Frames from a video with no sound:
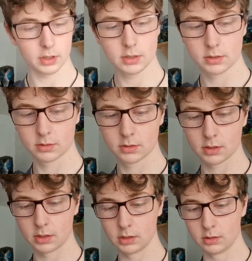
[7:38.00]
one of these.
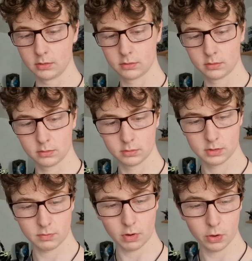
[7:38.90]
It's the,
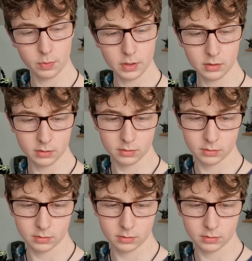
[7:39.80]
is it Ryobi?